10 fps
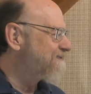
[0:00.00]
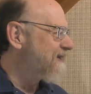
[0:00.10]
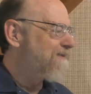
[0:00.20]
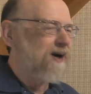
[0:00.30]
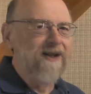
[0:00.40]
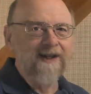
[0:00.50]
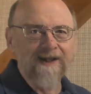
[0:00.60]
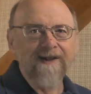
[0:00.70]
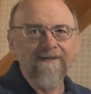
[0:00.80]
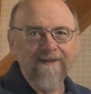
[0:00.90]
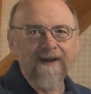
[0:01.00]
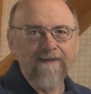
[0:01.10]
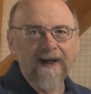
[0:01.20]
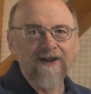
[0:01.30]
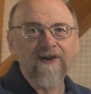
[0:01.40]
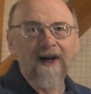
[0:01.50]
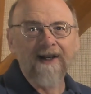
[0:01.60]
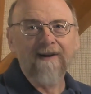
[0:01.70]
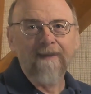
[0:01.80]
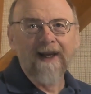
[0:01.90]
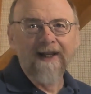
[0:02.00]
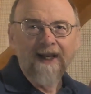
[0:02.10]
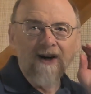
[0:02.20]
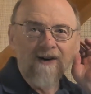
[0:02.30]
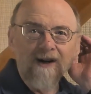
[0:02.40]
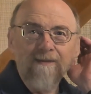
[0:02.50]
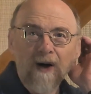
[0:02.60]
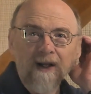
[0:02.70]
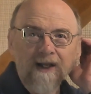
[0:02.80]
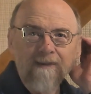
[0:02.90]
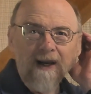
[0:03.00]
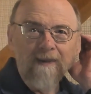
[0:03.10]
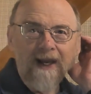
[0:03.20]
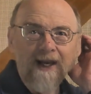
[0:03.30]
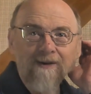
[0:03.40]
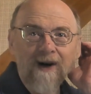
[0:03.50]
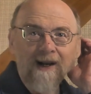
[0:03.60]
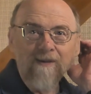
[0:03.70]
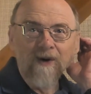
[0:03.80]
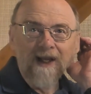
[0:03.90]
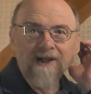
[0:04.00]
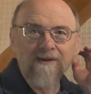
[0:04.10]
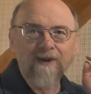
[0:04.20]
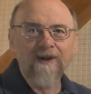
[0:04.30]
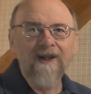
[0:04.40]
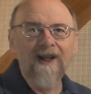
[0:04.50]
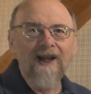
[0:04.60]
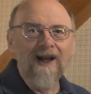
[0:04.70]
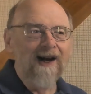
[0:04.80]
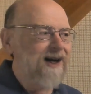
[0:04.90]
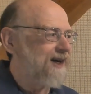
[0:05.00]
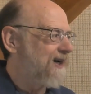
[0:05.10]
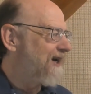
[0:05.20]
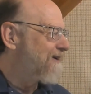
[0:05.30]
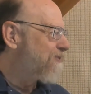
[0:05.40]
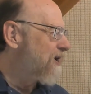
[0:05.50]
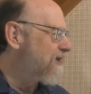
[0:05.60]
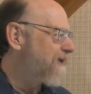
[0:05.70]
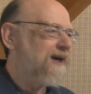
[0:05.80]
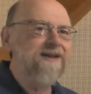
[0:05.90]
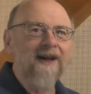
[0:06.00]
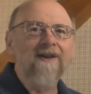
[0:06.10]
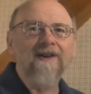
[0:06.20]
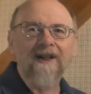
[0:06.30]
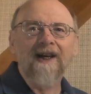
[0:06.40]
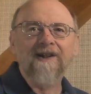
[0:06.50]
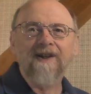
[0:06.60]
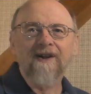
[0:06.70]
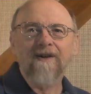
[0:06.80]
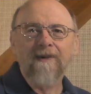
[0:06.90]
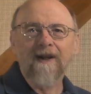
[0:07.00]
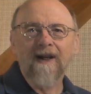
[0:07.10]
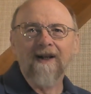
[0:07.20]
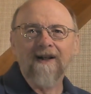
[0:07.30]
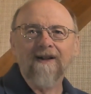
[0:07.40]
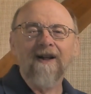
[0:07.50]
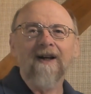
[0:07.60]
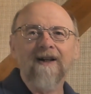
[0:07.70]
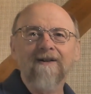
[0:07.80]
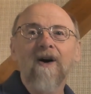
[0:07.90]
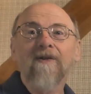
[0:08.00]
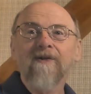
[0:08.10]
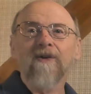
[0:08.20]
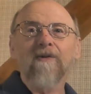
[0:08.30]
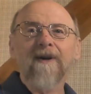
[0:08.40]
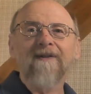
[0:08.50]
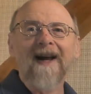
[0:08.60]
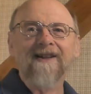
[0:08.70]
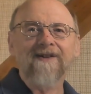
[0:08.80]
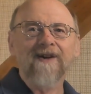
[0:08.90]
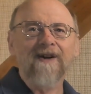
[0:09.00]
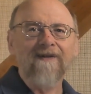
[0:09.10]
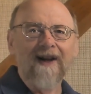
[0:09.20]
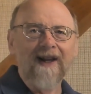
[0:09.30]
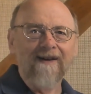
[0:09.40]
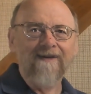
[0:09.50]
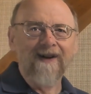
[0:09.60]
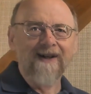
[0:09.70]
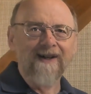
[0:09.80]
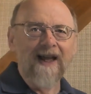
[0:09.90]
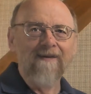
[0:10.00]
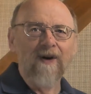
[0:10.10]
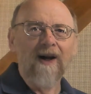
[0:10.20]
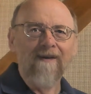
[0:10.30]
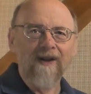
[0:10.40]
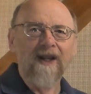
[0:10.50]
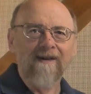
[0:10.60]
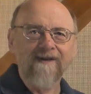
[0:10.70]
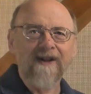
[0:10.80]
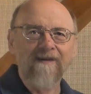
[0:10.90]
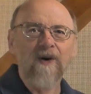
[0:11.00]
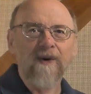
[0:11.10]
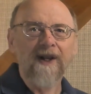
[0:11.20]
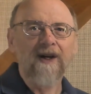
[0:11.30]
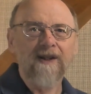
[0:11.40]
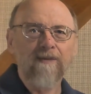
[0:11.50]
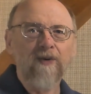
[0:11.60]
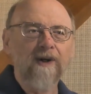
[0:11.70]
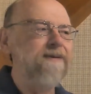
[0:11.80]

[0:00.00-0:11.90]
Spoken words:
partly to make sure I didn't make an error, partly to make my handwriting more legible, and partly because I thought the lecture could be gone through a little bit faster if I have a lot of stuff already on board.